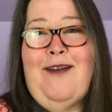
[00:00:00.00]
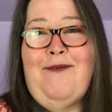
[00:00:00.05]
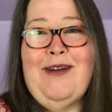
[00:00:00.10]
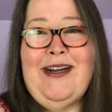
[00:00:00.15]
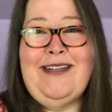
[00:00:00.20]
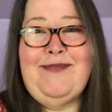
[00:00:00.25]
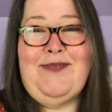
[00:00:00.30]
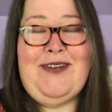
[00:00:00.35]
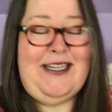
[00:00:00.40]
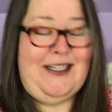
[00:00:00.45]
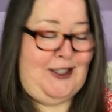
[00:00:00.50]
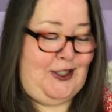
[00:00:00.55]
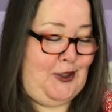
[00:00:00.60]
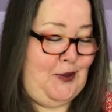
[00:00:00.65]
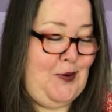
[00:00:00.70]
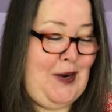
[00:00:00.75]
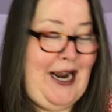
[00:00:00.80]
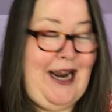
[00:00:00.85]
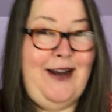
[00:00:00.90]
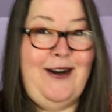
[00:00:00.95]
It might be a
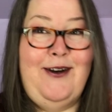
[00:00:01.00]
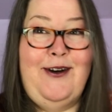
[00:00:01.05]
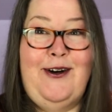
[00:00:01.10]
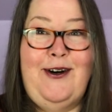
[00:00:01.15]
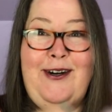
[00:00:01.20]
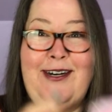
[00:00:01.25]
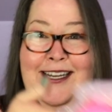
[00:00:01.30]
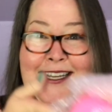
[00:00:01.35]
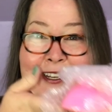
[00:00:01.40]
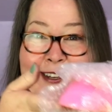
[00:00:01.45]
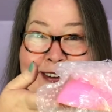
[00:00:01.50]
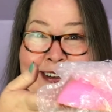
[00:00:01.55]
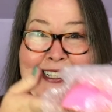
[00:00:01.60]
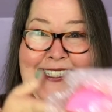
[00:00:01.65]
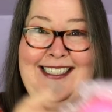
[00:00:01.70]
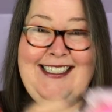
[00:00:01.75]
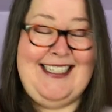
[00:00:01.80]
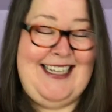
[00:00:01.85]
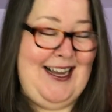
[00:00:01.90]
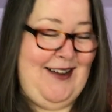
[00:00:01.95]
two-hander. Can you
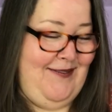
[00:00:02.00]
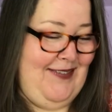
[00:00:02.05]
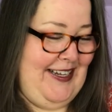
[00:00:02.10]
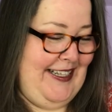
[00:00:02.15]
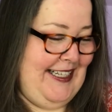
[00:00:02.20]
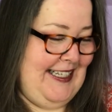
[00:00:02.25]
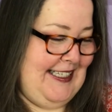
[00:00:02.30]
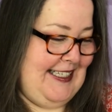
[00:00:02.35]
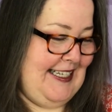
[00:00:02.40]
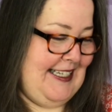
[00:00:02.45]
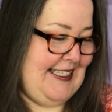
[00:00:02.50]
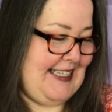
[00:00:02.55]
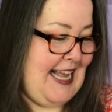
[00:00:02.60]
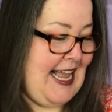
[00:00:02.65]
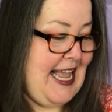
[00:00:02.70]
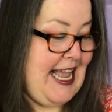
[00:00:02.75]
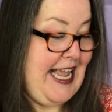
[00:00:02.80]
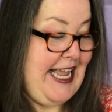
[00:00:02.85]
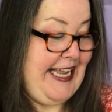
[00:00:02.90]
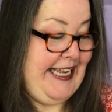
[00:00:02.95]
guys see how big this is?
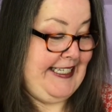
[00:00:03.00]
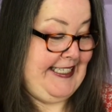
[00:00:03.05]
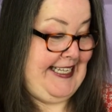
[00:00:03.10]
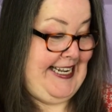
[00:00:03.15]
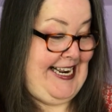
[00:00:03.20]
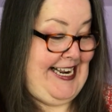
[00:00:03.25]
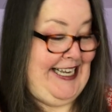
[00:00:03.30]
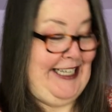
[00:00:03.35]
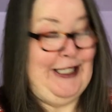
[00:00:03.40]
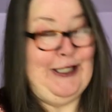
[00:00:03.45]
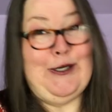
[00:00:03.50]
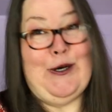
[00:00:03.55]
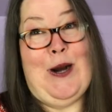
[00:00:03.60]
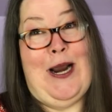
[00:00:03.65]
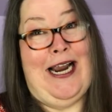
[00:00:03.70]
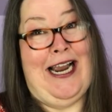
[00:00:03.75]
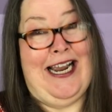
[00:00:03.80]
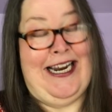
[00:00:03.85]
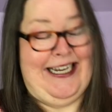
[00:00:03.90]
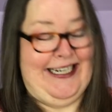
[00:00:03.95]
It's an Easter
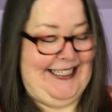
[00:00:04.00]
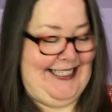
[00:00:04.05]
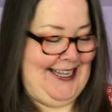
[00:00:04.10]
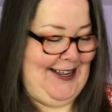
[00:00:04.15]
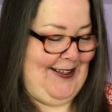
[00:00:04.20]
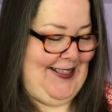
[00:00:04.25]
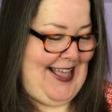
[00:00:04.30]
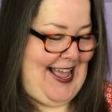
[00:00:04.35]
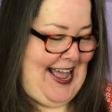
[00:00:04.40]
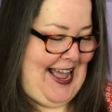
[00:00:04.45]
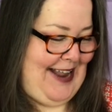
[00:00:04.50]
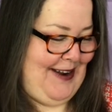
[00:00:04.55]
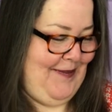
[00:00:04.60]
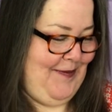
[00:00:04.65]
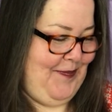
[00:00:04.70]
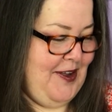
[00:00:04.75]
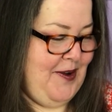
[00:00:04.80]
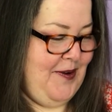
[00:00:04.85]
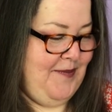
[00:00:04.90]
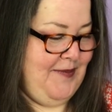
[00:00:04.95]
egg. I can tell that.
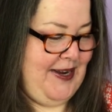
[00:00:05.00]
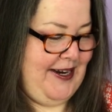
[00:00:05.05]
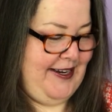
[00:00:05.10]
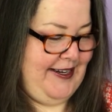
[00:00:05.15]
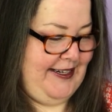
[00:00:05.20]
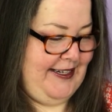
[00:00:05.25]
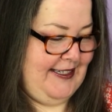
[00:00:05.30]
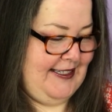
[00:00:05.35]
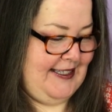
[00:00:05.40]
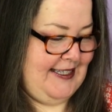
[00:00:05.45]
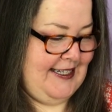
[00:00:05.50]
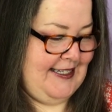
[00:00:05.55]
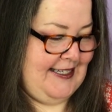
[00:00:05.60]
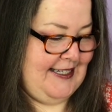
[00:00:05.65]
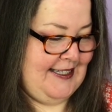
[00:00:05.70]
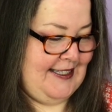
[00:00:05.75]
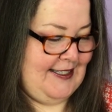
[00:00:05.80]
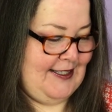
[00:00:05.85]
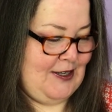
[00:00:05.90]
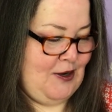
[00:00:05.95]
Oh my goodness. This
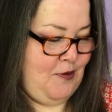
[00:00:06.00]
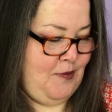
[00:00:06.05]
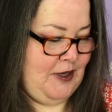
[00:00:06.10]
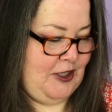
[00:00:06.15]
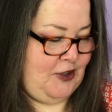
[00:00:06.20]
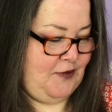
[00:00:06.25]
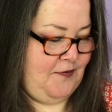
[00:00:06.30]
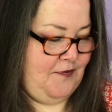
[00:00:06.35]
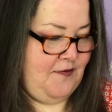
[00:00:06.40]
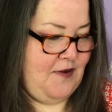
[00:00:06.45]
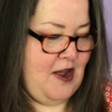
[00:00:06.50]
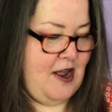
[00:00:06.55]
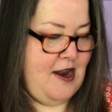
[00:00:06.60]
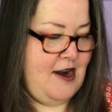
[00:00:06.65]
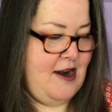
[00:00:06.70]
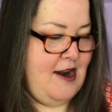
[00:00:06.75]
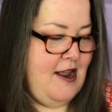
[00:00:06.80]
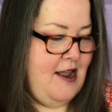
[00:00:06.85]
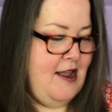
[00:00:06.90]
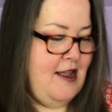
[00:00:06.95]
is so much
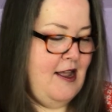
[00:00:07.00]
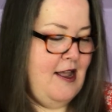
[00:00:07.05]
fun.